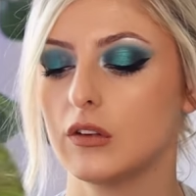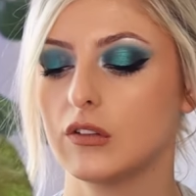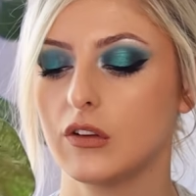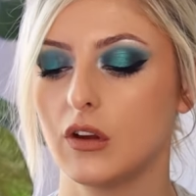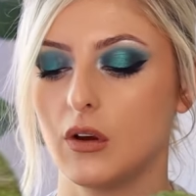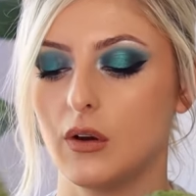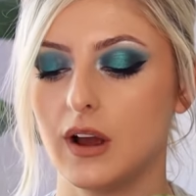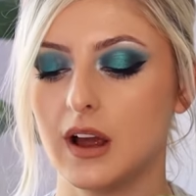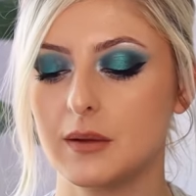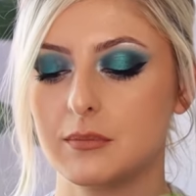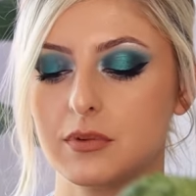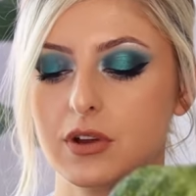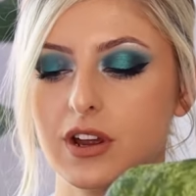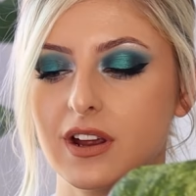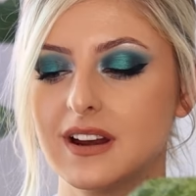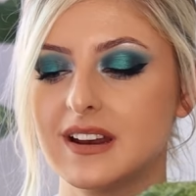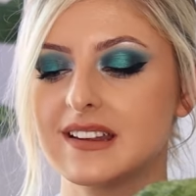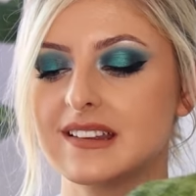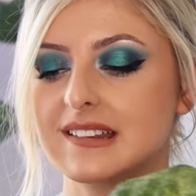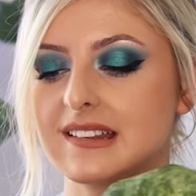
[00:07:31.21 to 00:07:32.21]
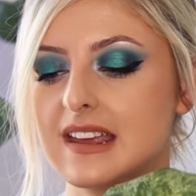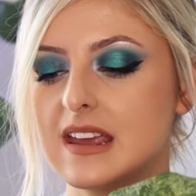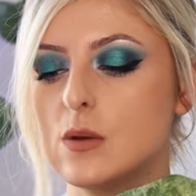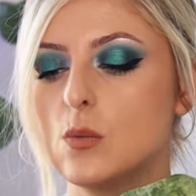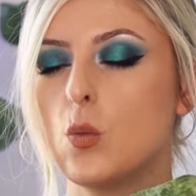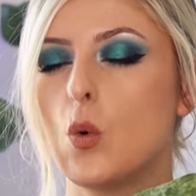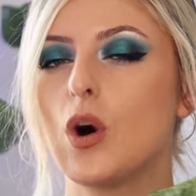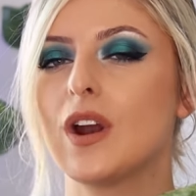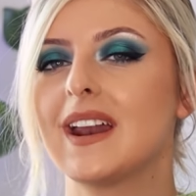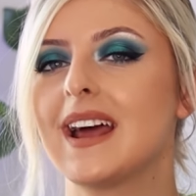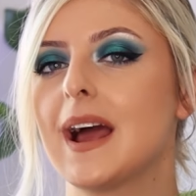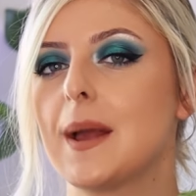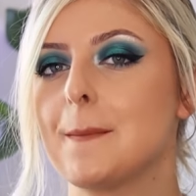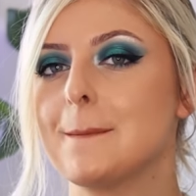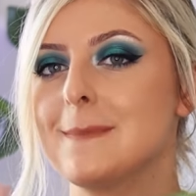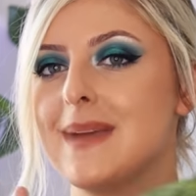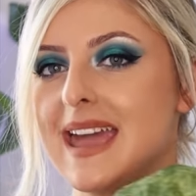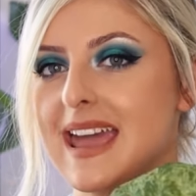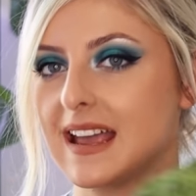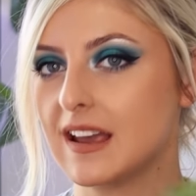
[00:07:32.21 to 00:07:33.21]
So I'm going to see what I
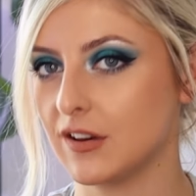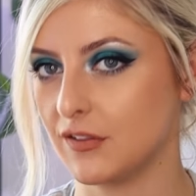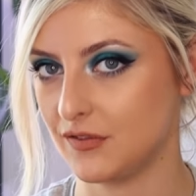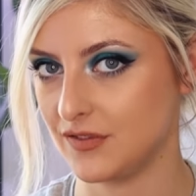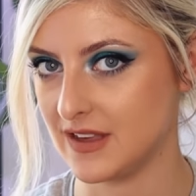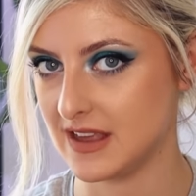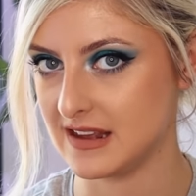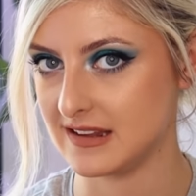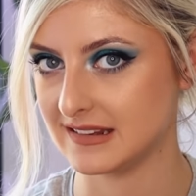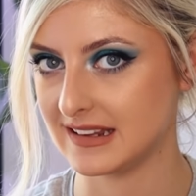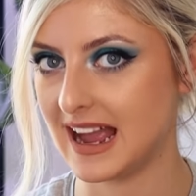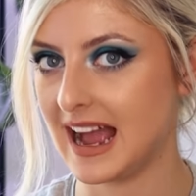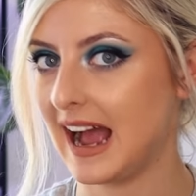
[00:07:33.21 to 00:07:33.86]
make of these.